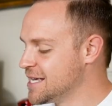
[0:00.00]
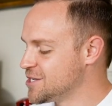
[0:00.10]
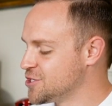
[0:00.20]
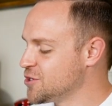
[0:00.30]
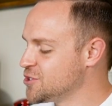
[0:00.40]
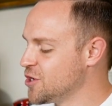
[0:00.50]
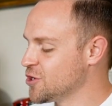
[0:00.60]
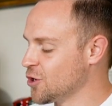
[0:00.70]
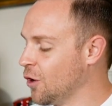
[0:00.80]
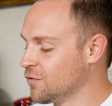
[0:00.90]
is it shows you
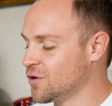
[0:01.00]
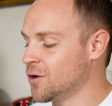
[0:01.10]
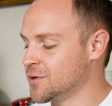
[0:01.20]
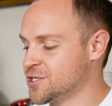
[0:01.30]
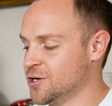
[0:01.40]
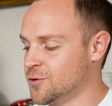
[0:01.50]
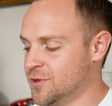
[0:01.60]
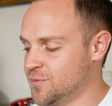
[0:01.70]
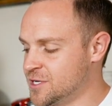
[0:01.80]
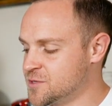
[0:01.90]
your overall return
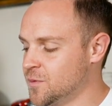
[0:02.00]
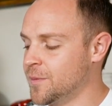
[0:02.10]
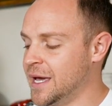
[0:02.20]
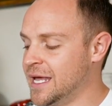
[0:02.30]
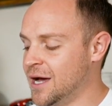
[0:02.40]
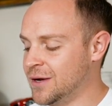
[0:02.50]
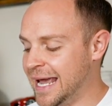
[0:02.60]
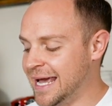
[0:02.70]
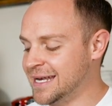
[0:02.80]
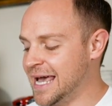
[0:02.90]
with principal pay down
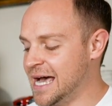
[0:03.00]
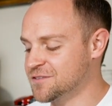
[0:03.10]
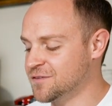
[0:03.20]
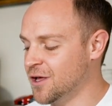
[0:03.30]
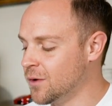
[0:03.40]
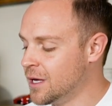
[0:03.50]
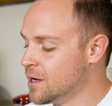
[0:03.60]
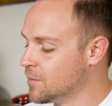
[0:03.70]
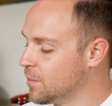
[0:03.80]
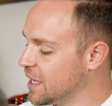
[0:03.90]
and cash flow.
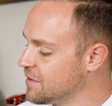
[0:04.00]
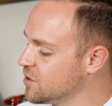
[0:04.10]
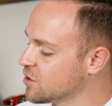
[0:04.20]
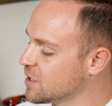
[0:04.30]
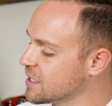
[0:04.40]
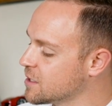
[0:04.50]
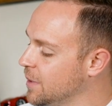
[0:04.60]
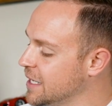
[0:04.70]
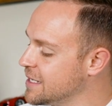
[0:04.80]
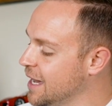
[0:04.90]
But if you click the
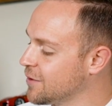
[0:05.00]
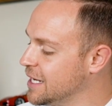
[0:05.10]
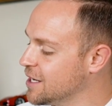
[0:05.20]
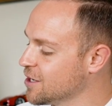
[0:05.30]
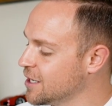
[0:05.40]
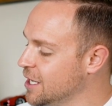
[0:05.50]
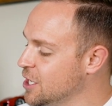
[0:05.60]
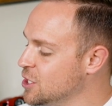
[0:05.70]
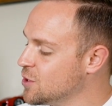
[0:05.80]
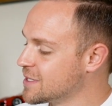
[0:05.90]
button down here,
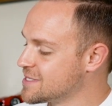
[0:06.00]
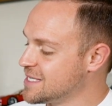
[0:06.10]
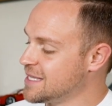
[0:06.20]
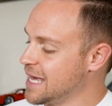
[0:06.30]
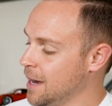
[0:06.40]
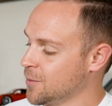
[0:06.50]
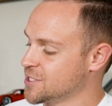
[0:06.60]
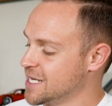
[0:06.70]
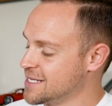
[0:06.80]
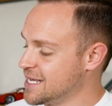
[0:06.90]
you can see the
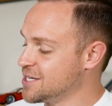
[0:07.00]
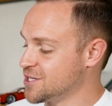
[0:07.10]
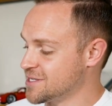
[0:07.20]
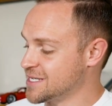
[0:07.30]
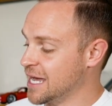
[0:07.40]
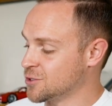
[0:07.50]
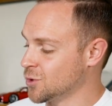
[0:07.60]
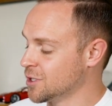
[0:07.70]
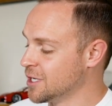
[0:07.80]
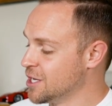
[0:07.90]
amortization
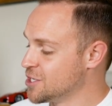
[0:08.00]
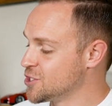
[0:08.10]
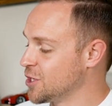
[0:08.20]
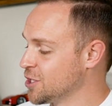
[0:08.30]
schedule. So